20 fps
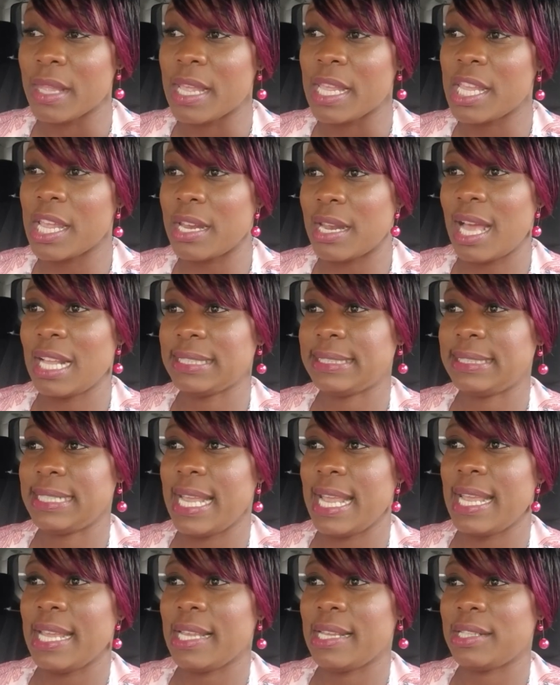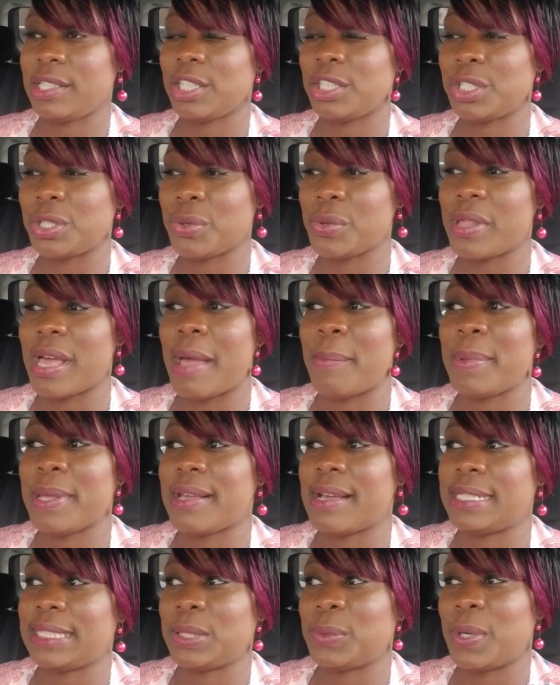you're not saying to do that
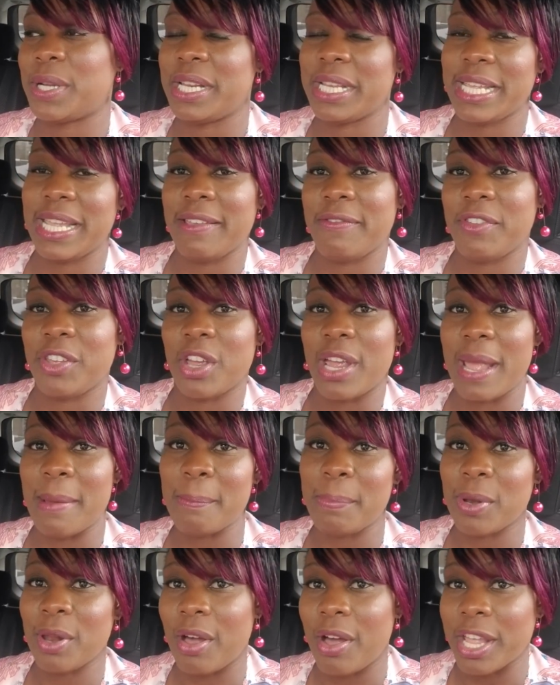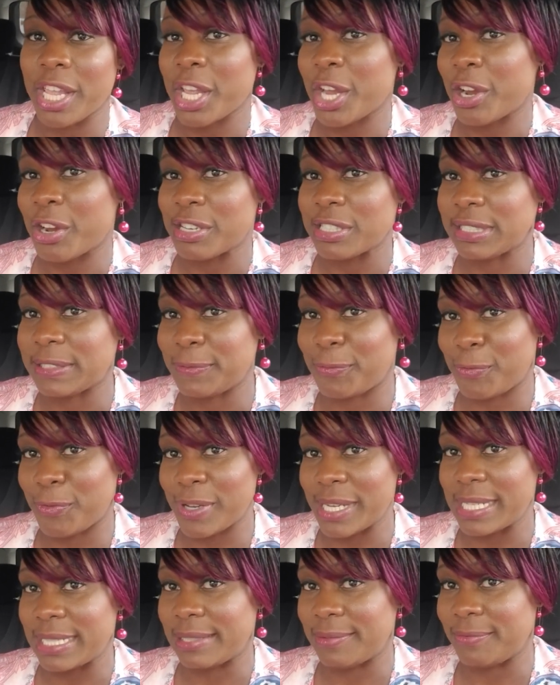because you want to give your employers
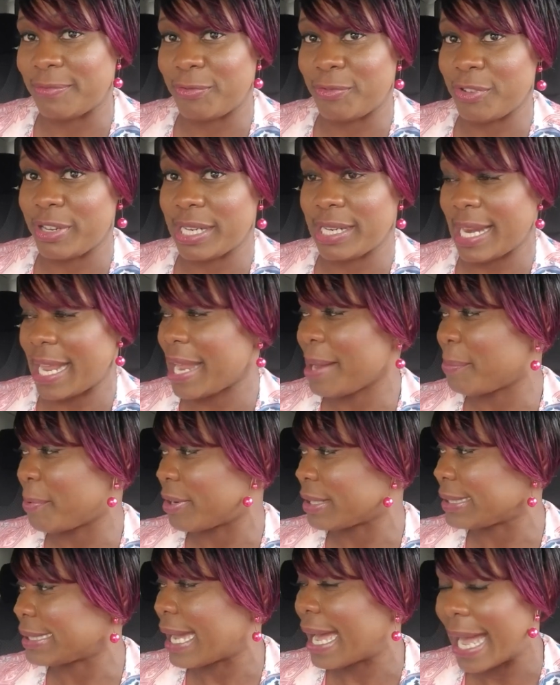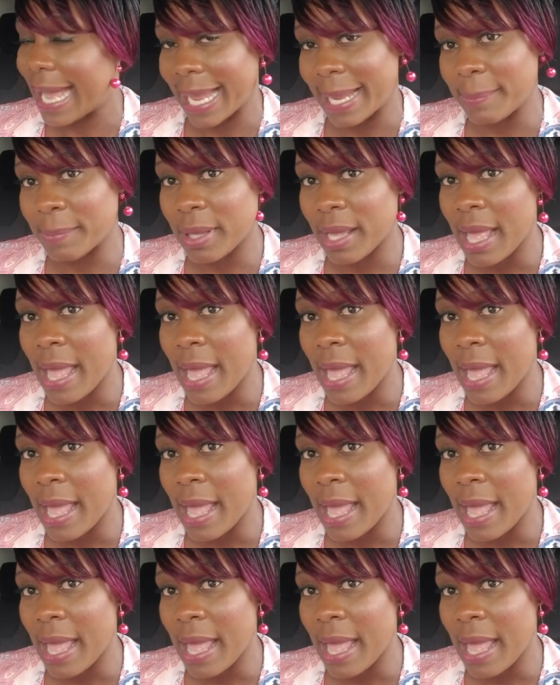free free labor time.